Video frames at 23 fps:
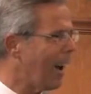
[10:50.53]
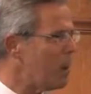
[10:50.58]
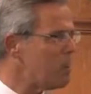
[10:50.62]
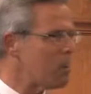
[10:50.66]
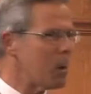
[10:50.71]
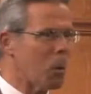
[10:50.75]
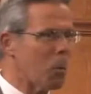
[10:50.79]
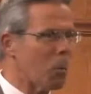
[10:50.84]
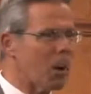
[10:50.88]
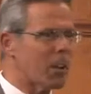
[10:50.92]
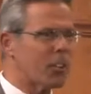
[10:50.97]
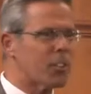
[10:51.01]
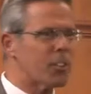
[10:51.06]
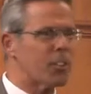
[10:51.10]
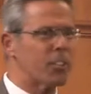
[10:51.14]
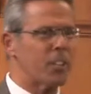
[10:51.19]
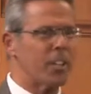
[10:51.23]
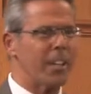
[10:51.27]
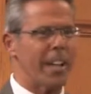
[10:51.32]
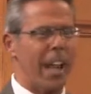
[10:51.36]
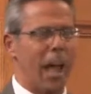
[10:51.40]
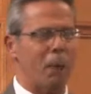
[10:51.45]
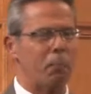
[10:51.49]
I mean, we're just
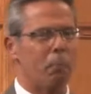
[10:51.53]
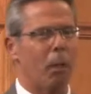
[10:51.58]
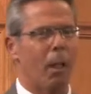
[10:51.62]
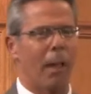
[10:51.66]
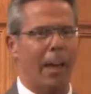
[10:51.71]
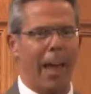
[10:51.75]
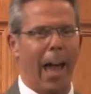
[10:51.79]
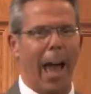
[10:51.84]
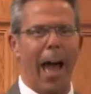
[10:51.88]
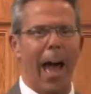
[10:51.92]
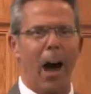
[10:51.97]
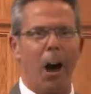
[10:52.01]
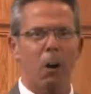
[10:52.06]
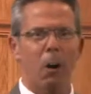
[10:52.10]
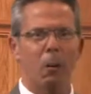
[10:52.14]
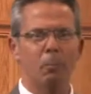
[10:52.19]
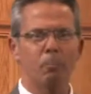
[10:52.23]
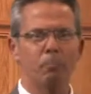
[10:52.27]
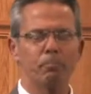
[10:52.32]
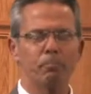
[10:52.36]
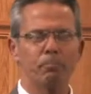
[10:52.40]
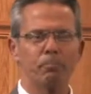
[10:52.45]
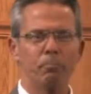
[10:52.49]
seeing that play out.
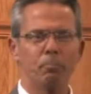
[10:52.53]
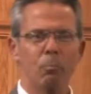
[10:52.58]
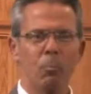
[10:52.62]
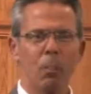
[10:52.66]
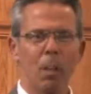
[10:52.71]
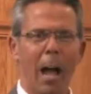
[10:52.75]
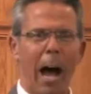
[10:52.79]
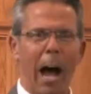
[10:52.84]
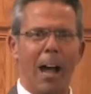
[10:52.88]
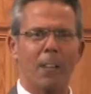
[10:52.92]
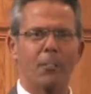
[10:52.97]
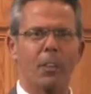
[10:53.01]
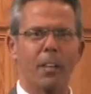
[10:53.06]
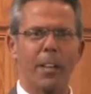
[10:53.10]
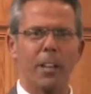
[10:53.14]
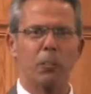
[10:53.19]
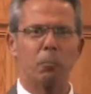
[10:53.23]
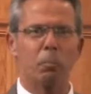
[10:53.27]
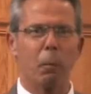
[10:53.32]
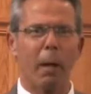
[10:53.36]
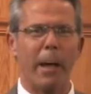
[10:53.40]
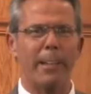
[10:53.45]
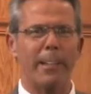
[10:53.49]
I was going to
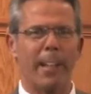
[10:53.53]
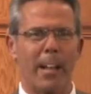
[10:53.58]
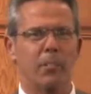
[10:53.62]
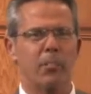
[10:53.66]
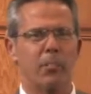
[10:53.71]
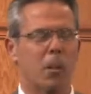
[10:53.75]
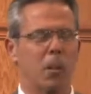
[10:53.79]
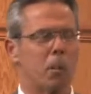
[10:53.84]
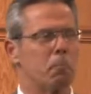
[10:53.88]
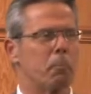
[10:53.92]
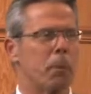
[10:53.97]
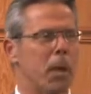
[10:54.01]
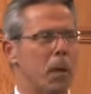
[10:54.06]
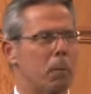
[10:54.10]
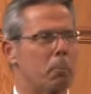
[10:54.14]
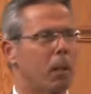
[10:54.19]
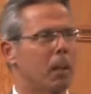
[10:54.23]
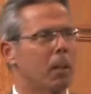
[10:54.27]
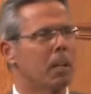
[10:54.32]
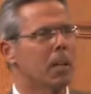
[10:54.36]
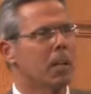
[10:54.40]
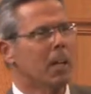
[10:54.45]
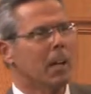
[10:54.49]
explain that to some
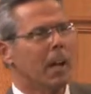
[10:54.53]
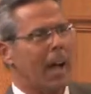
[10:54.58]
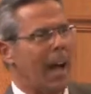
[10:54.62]
people.